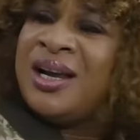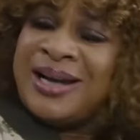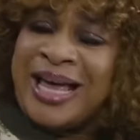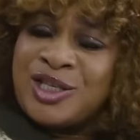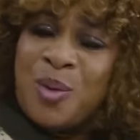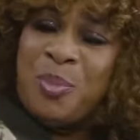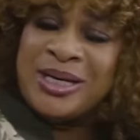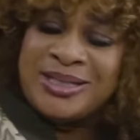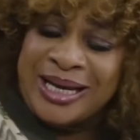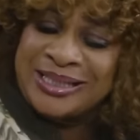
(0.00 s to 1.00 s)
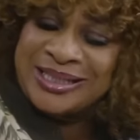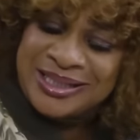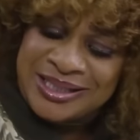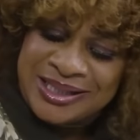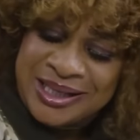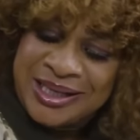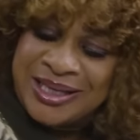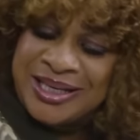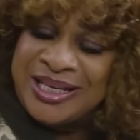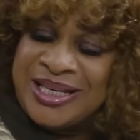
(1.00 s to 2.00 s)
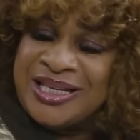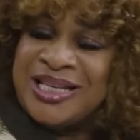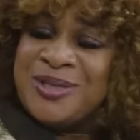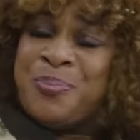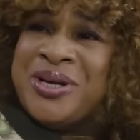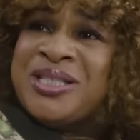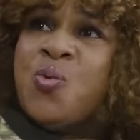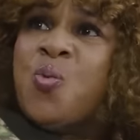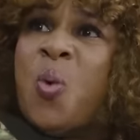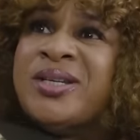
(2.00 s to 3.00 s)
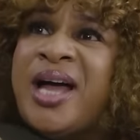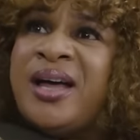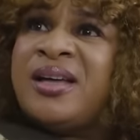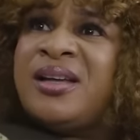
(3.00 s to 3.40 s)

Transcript: like somebody that is prison warder.